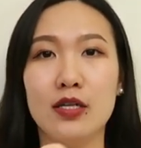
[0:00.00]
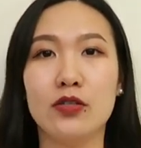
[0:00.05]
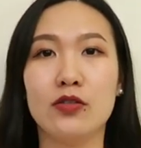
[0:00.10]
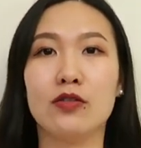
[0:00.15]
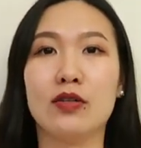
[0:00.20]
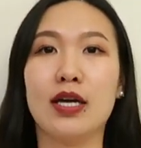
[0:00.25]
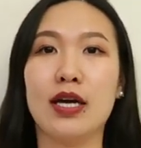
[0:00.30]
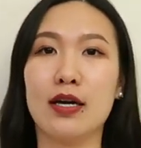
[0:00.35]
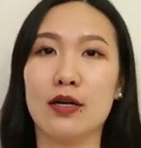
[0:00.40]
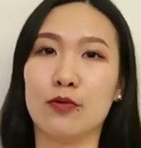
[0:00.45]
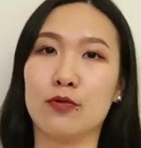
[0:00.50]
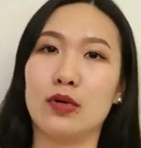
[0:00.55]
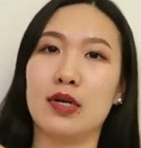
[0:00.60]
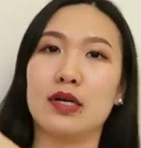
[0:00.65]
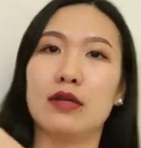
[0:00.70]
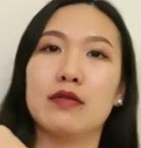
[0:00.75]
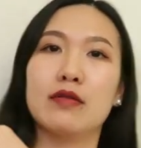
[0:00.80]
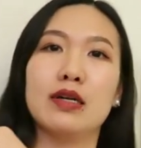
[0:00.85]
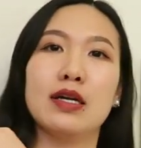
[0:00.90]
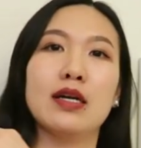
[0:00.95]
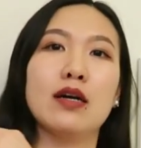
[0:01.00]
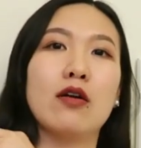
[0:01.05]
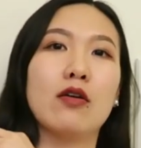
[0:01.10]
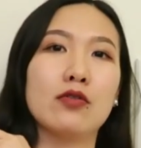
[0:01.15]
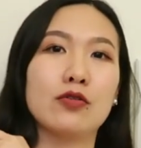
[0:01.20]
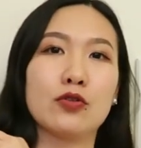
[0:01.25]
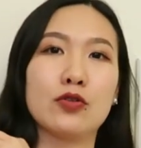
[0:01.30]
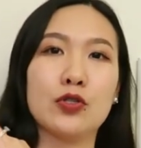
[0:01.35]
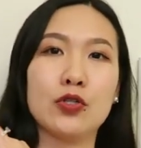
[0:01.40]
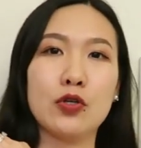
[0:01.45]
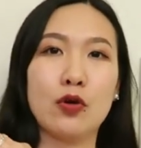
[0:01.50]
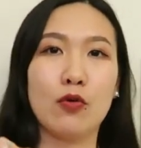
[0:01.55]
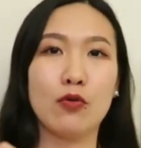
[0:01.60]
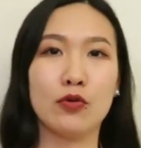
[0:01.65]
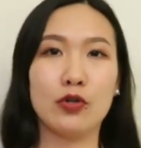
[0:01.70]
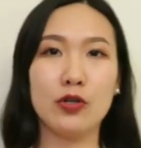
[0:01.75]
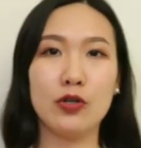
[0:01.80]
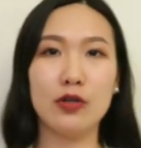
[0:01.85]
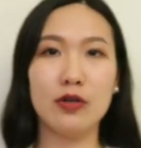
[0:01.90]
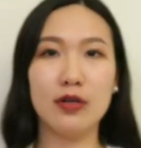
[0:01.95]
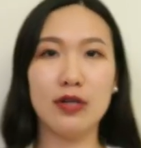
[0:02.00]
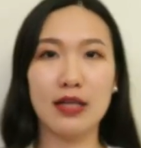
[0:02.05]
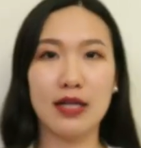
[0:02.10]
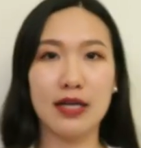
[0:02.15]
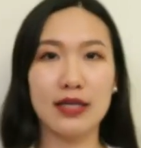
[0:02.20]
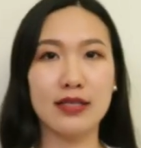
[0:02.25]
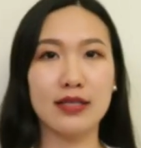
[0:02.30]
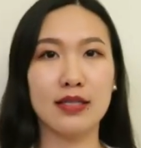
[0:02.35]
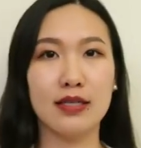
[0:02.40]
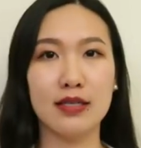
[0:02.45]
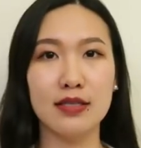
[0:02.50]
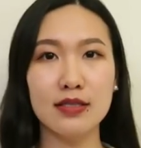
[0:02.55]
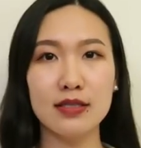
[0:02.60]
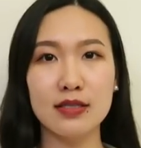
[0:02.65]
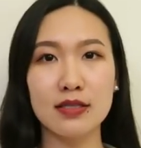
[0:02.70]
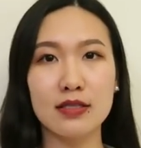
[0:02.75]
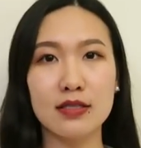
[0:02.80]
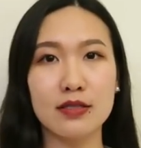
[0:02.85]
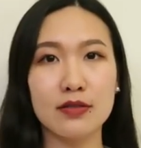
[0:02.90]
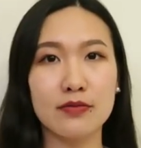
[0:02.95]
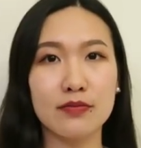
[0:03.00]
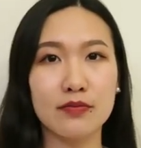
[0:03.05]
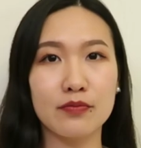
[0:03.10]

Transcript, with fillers: you can wear it on your shoulder like this